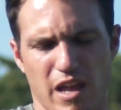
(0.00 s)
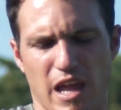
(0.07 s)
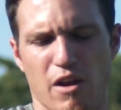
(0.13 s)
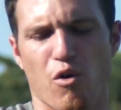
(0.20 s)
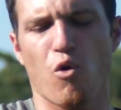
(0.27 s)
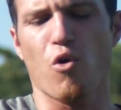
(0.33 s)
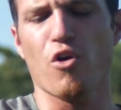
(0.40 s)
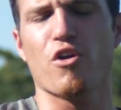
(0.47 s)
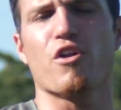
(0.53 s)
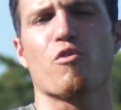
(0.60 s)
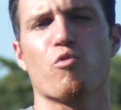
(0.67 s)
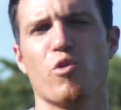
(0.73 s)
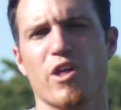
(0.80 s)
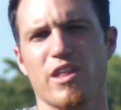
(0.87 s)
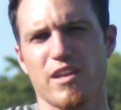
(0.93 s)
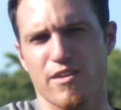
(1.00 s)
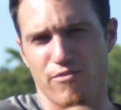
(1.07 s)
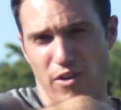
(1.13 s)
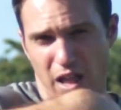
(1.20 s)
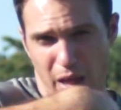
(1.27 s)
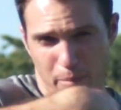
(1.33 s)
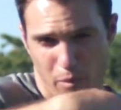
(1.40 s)
In order to really
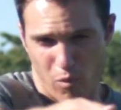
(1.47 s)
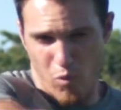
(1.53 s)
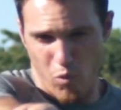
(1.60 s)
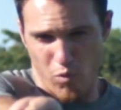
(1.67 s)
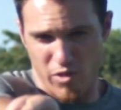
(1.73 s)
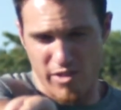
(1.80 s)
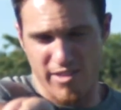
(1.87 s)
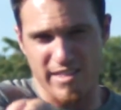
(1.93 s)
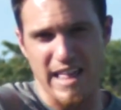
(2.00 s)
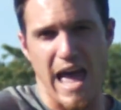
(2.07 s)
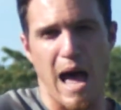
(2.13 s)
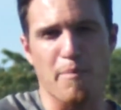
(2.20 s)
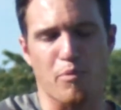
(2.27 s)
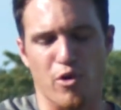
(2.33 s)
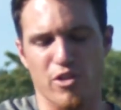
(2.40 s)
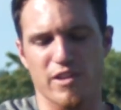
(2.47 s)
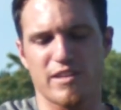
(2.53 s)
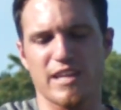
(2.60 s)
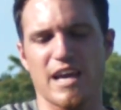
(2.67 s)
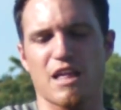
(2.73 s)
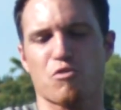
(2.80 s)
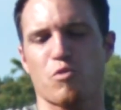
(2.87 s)
develop snap on the
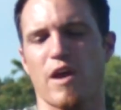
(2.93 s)
disc,